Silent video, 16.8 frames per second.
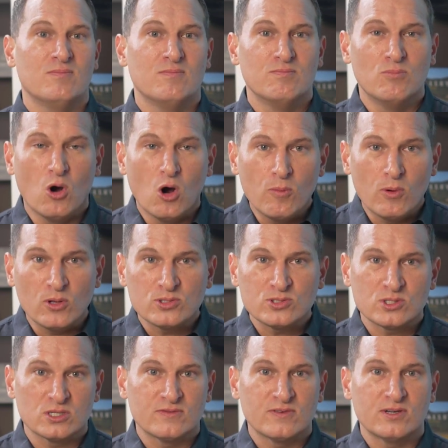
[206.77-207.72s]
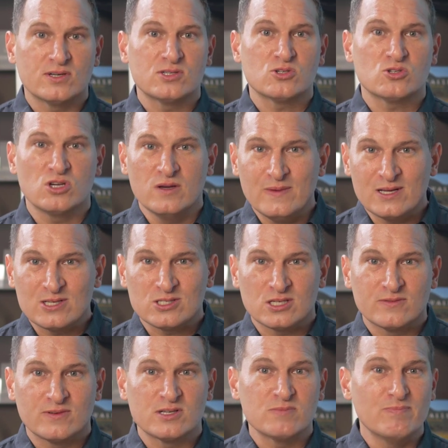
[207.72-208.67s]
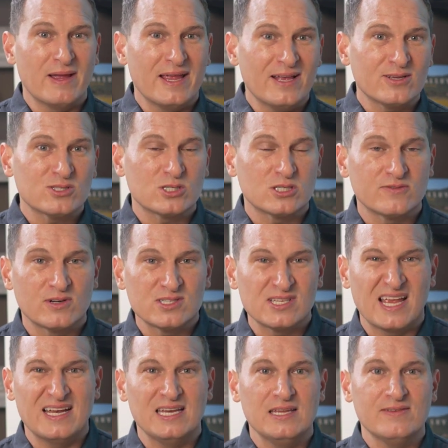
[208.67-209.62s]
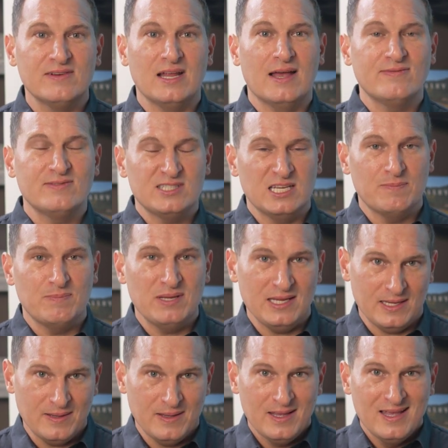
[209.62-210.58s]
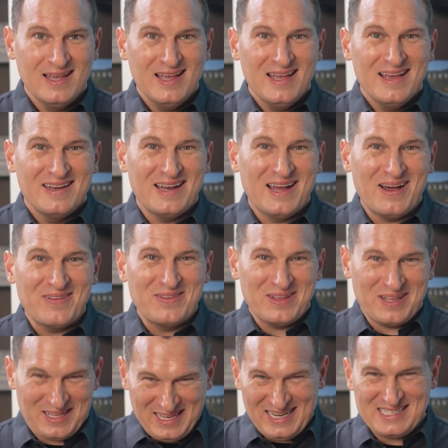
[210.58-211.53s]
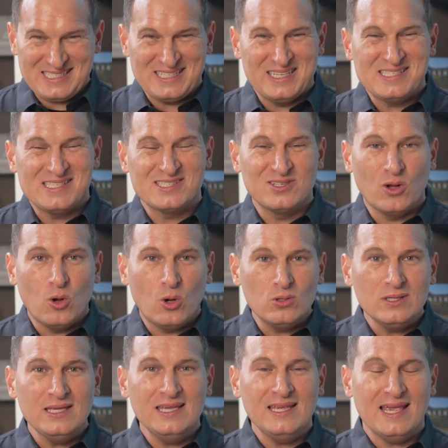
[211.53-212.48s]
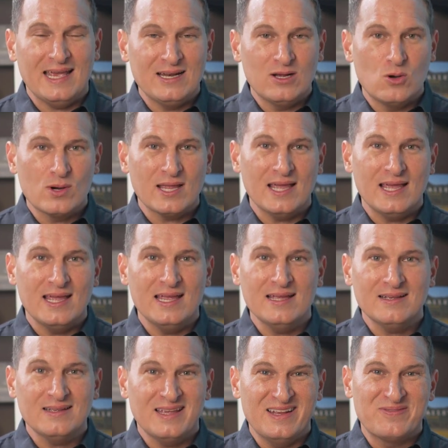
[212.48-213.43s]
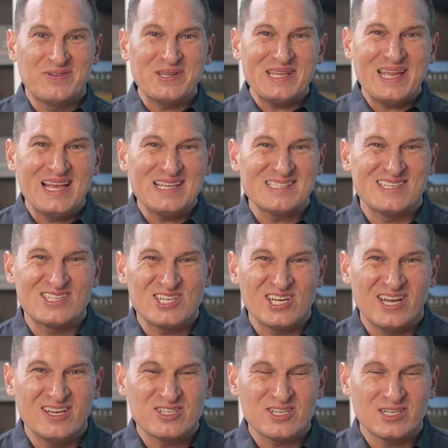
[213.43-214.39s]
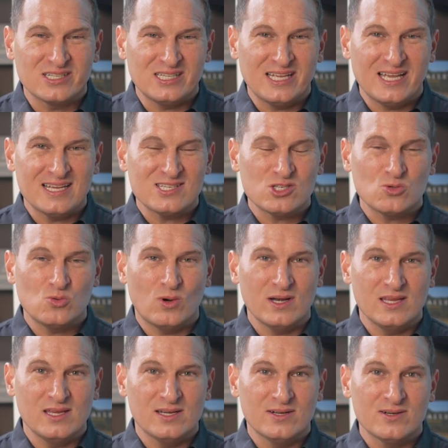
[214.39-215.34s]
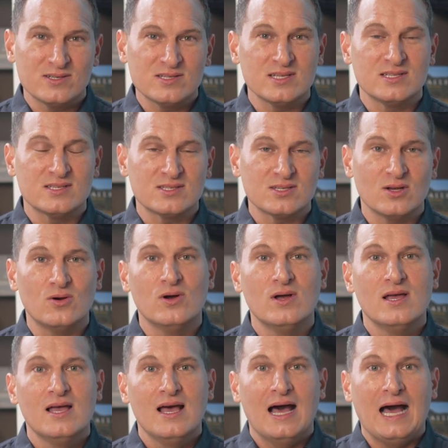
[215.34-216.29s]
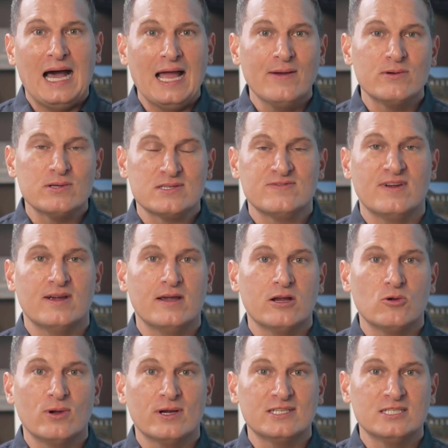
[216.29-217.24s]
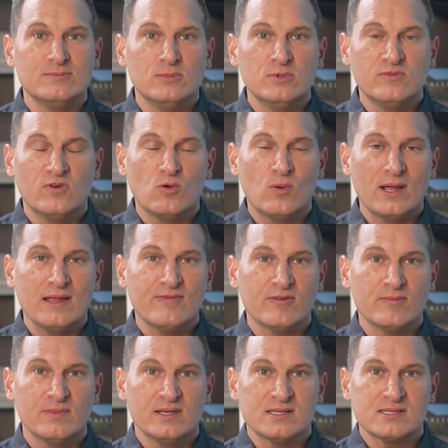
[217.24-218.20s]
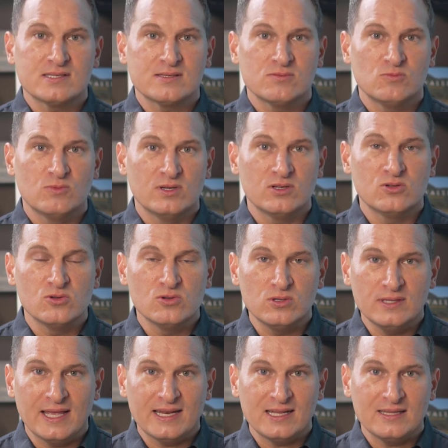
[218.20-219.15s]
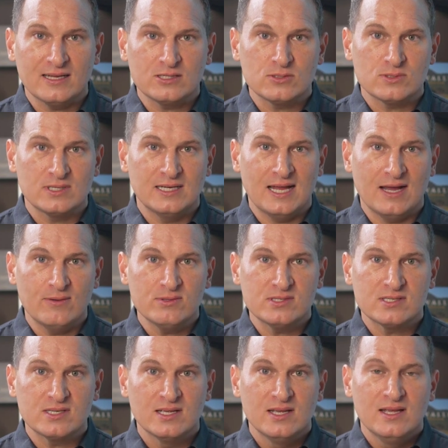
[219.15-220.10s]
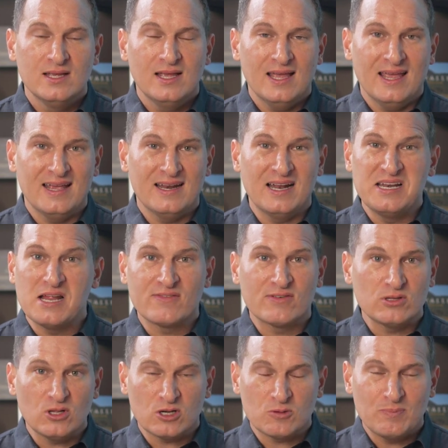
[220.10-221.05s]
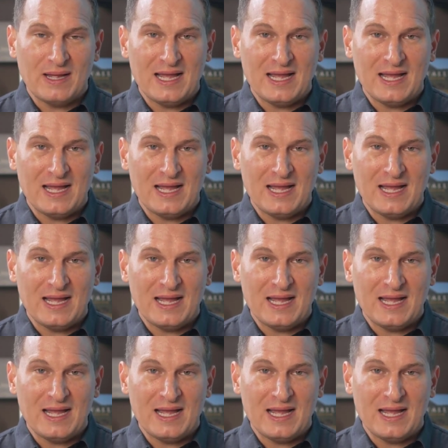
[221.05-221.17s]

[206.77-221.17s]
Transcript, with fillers: mobile servers, streaming servers, mail servers, and even FTP. Now, like I said, this is an oldie and okay. It really hasn't changed in the last 20 years. And so I was very quick to move away from this when Google Analytics was announced, and I never looked